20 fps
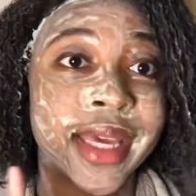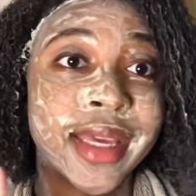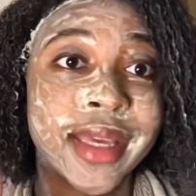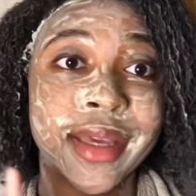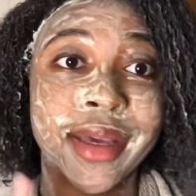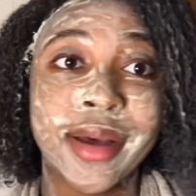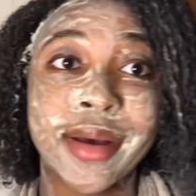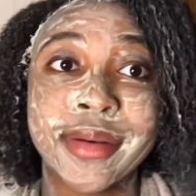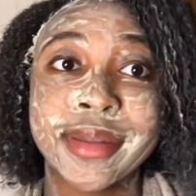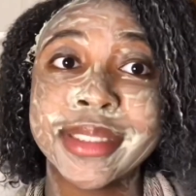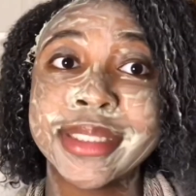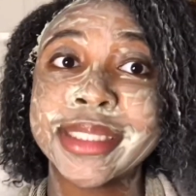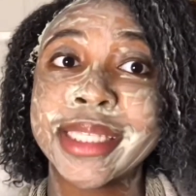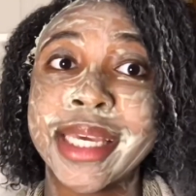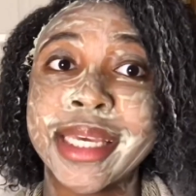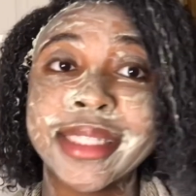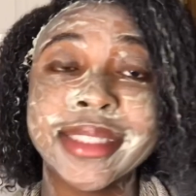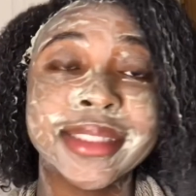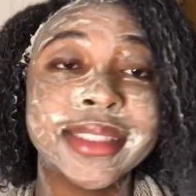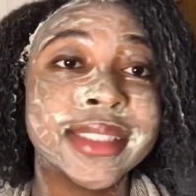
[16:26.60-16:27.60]
y'all, it's getting
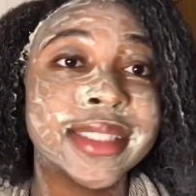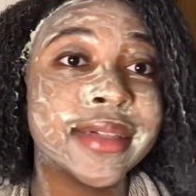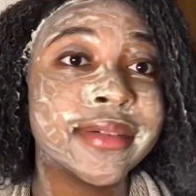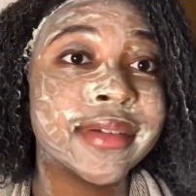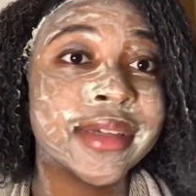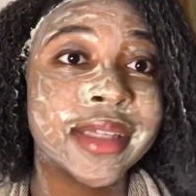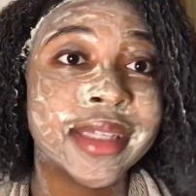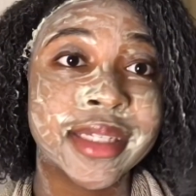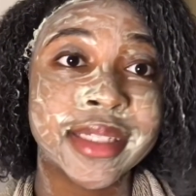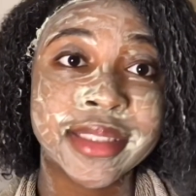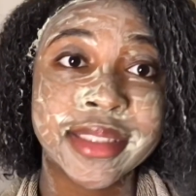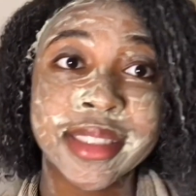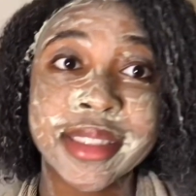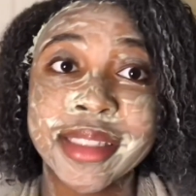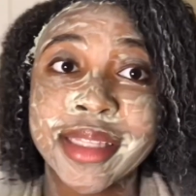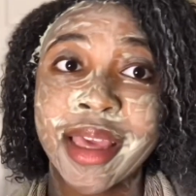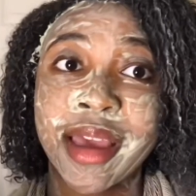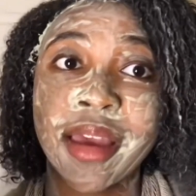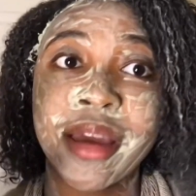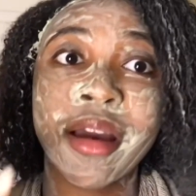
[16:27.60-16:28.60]
serious. It's getting
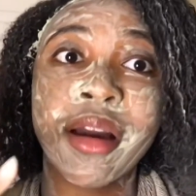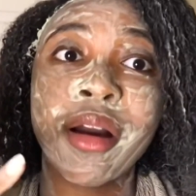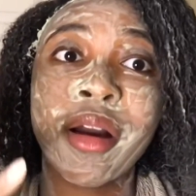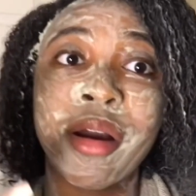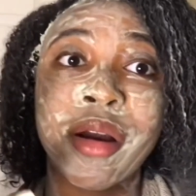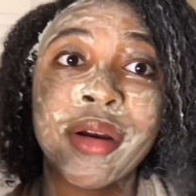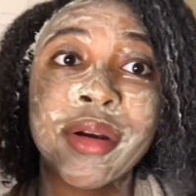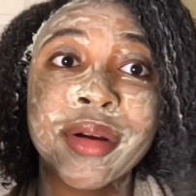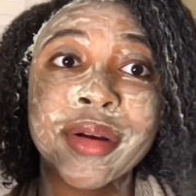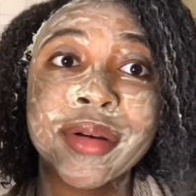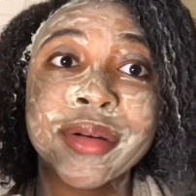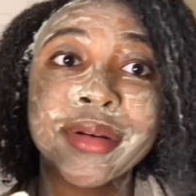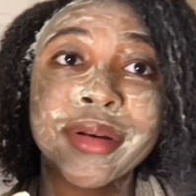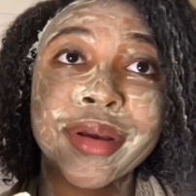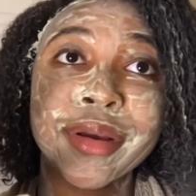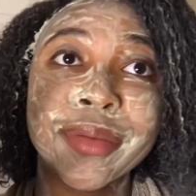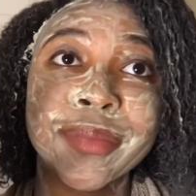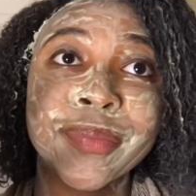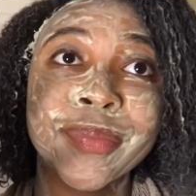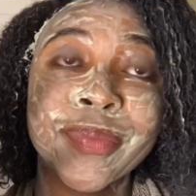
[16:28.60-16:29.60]
hard.
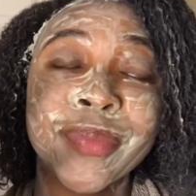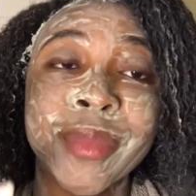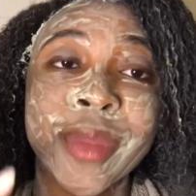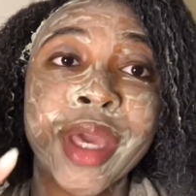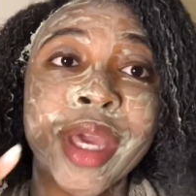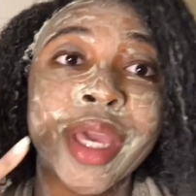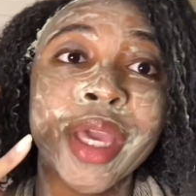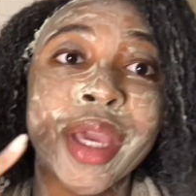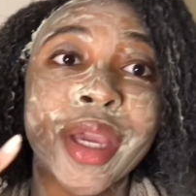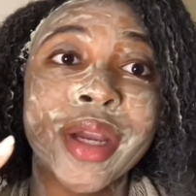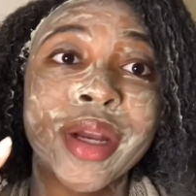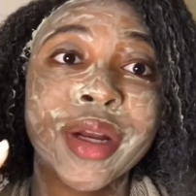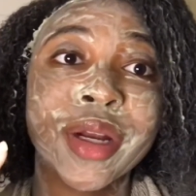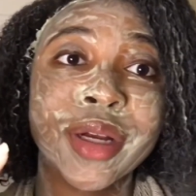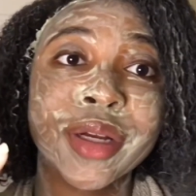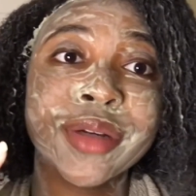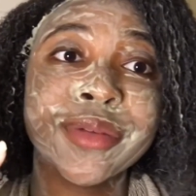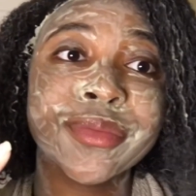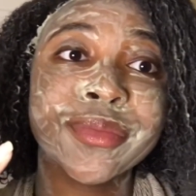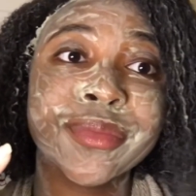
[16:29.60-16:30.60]
It
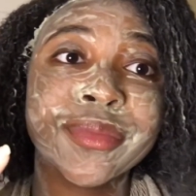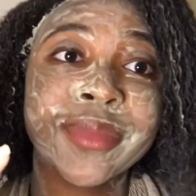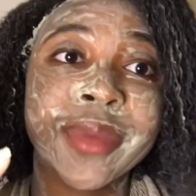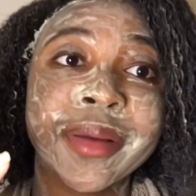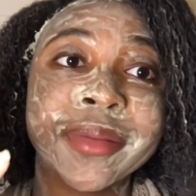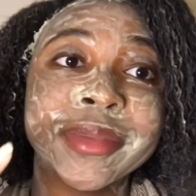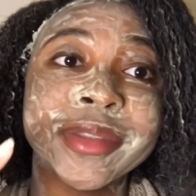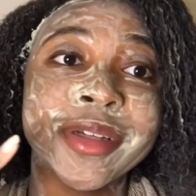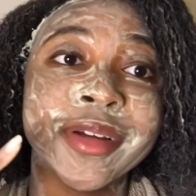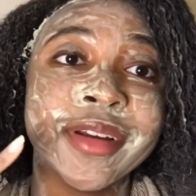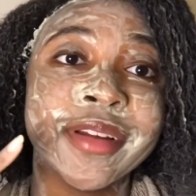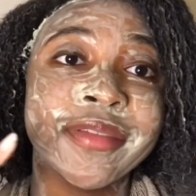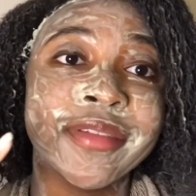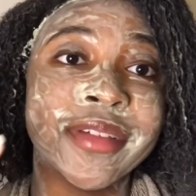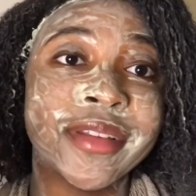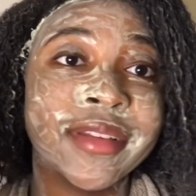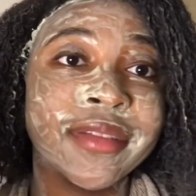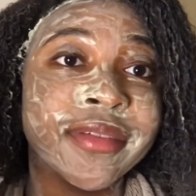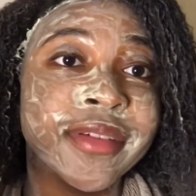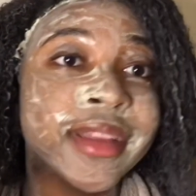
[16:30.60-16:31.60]
hurt. I'm starting to feel the
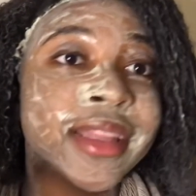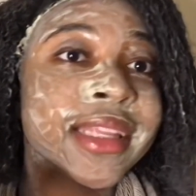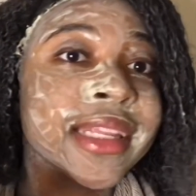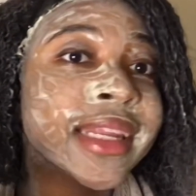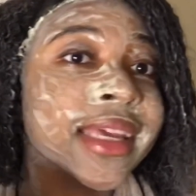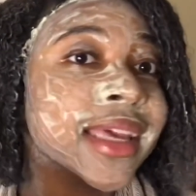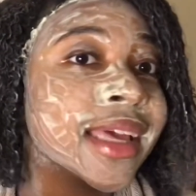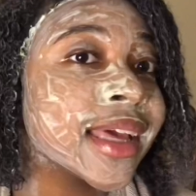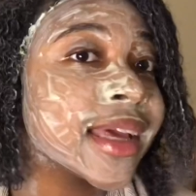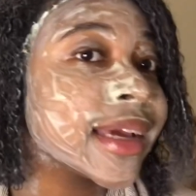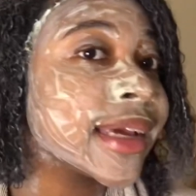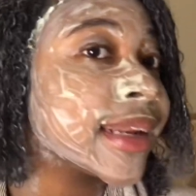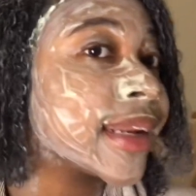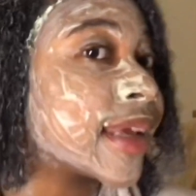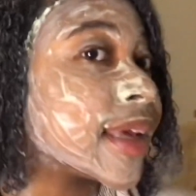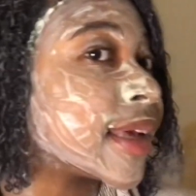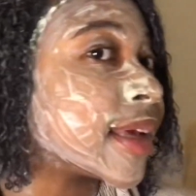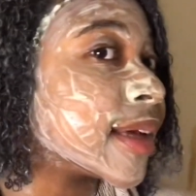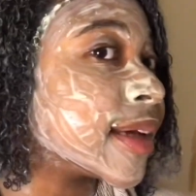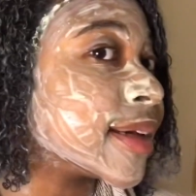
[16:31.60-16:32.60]
feeling again,
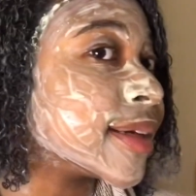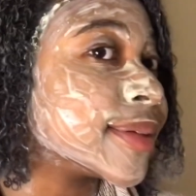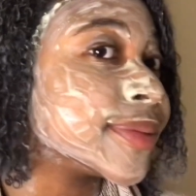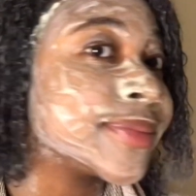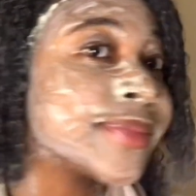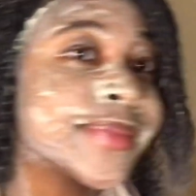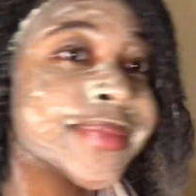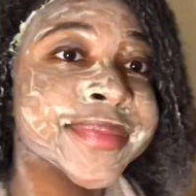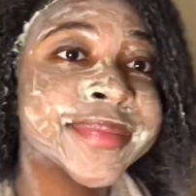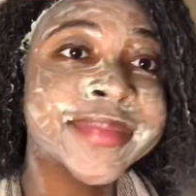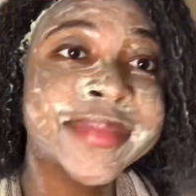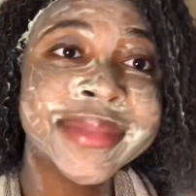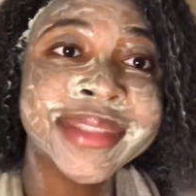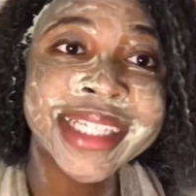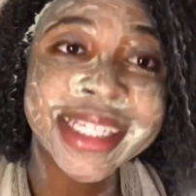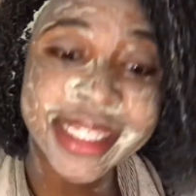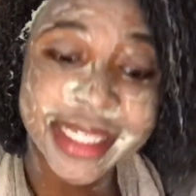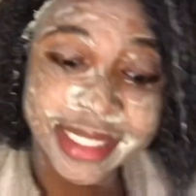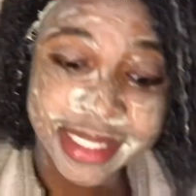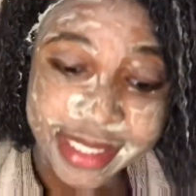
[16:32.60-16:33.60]
and
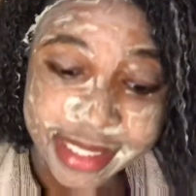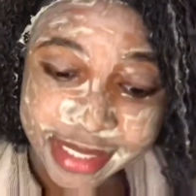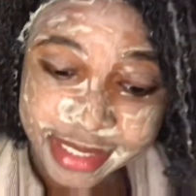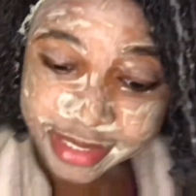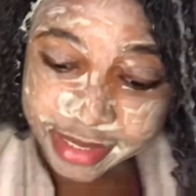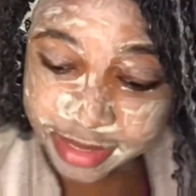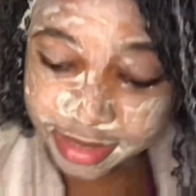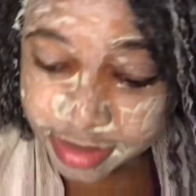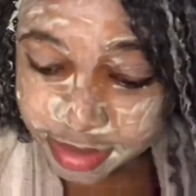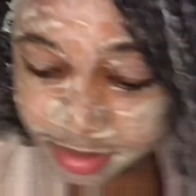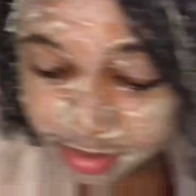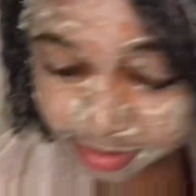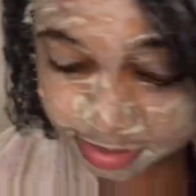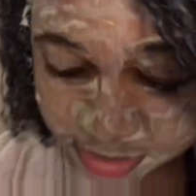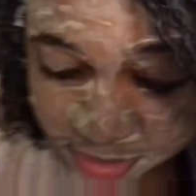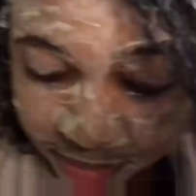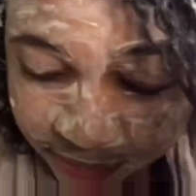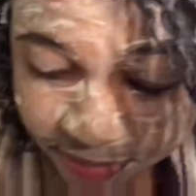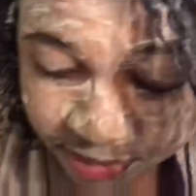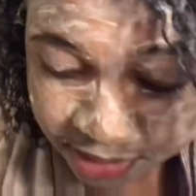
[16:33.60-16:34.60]
yeah, it's
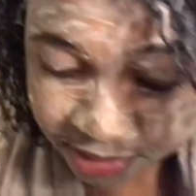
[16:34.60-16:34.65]
time to